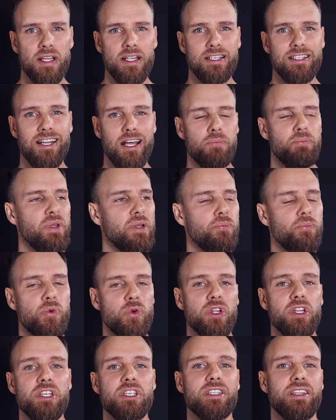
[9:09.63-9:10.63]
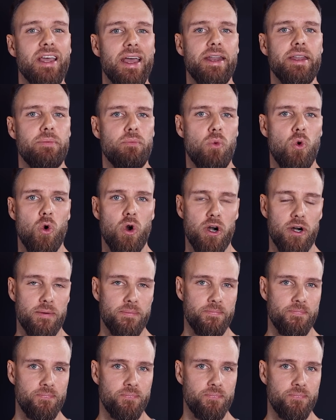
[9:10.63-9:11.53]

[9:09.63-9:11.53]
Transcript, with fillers: is not being preached anymore.